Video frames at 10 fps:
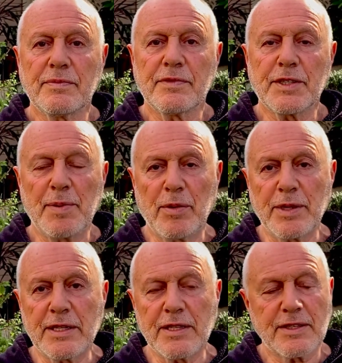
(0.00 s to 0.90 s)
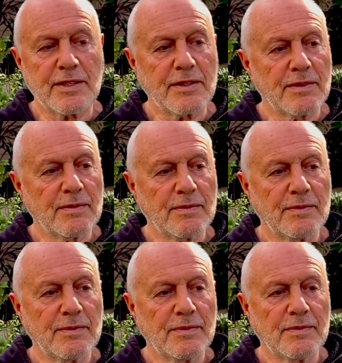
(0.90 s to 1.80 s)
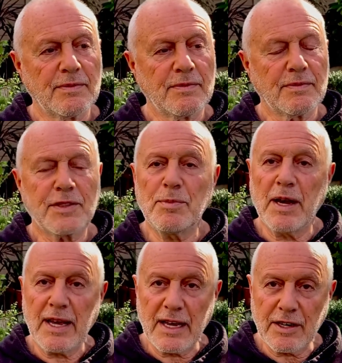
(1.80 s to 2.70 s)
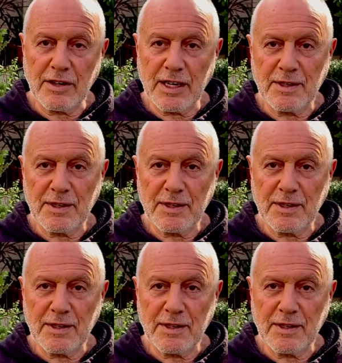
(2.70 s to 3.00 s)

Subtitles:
to bear witness to my anchoring.